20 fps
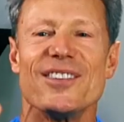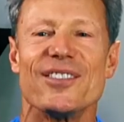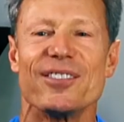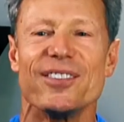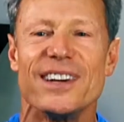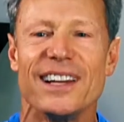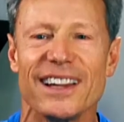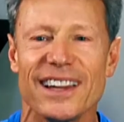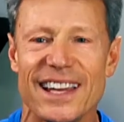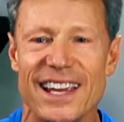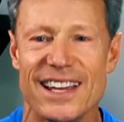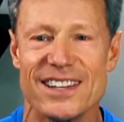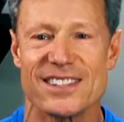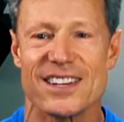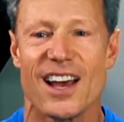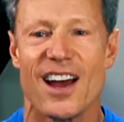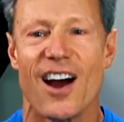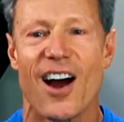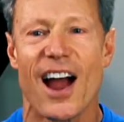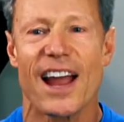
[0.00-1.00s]
release.
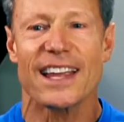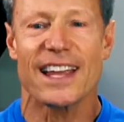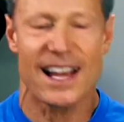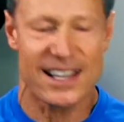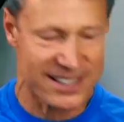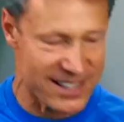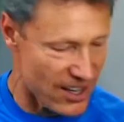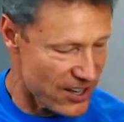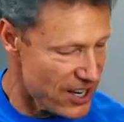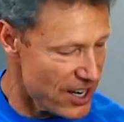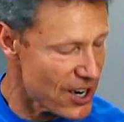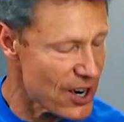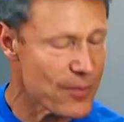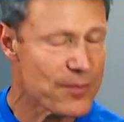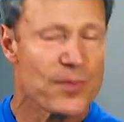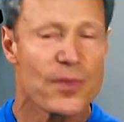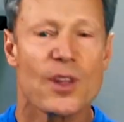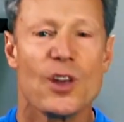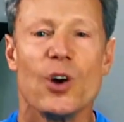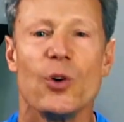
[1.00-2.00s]
All right, guys, now here,
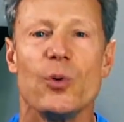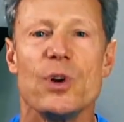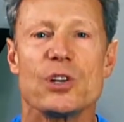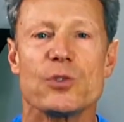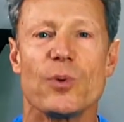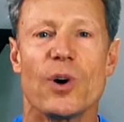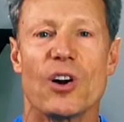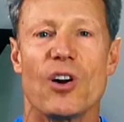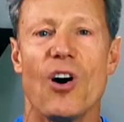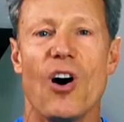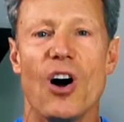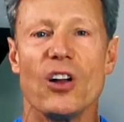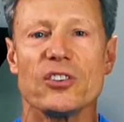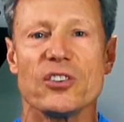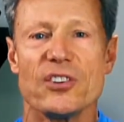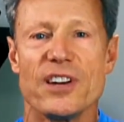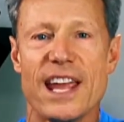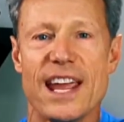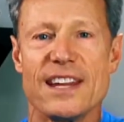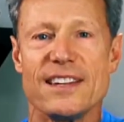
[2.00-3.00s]
we just want to
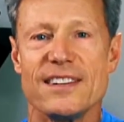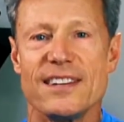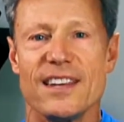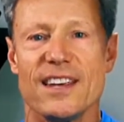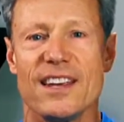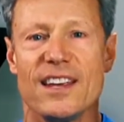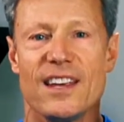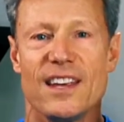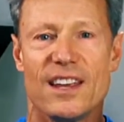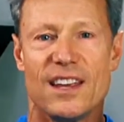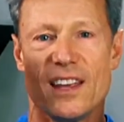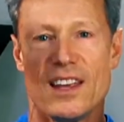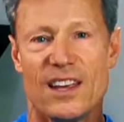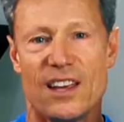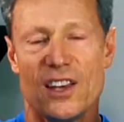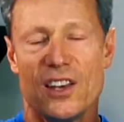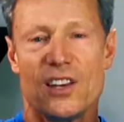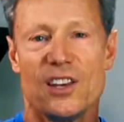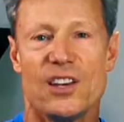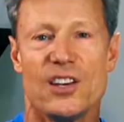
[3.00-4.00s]
alternate
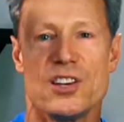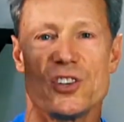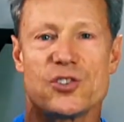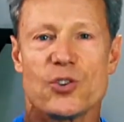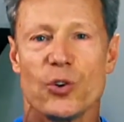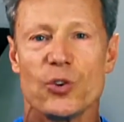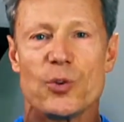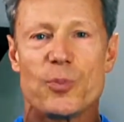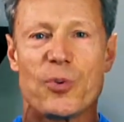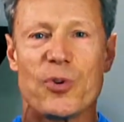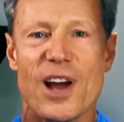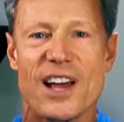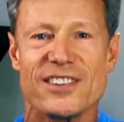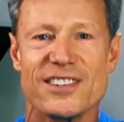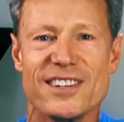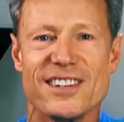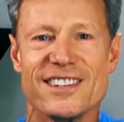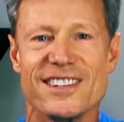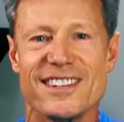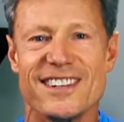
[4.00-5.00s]
shoulder
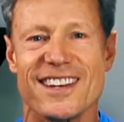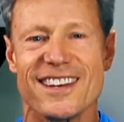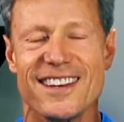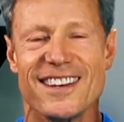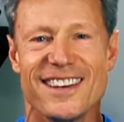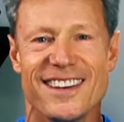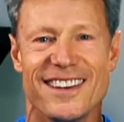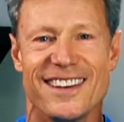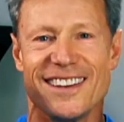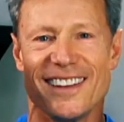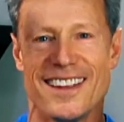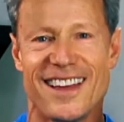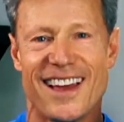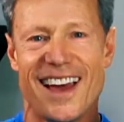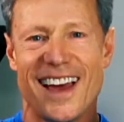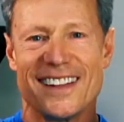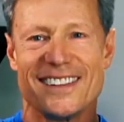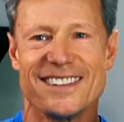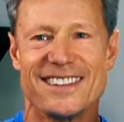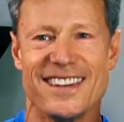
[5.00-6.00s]
presses.
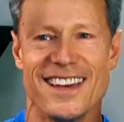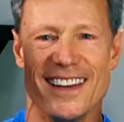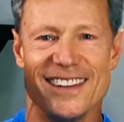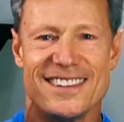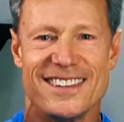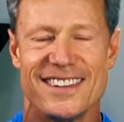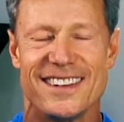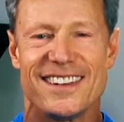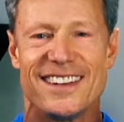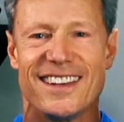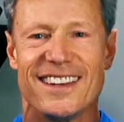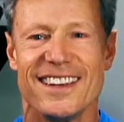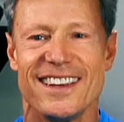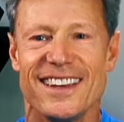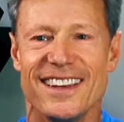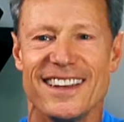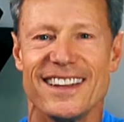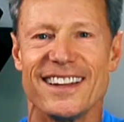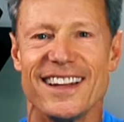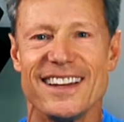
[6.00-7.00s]
That's it.
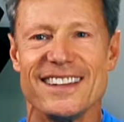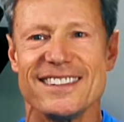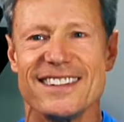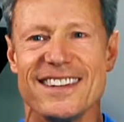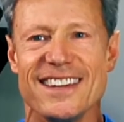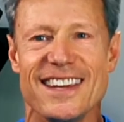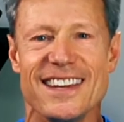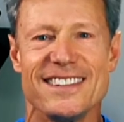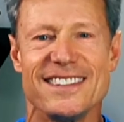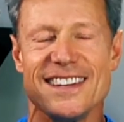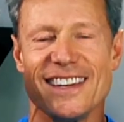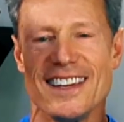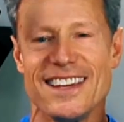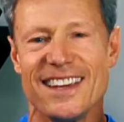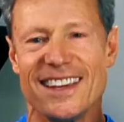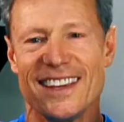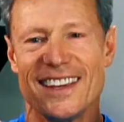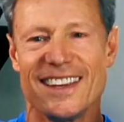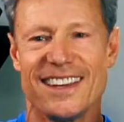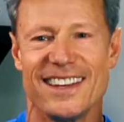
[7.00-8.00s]
Nice and easy.
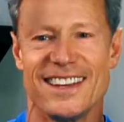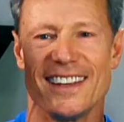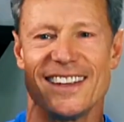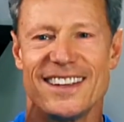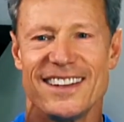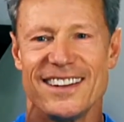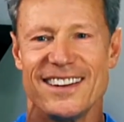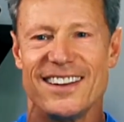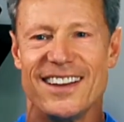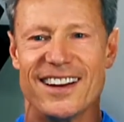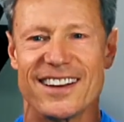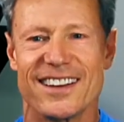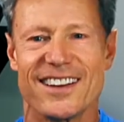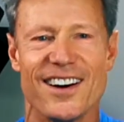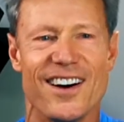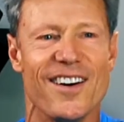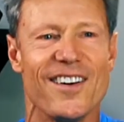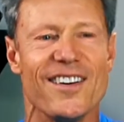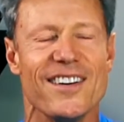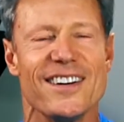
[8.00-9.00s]
There you
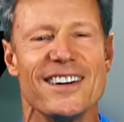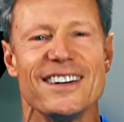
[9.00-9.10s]
go.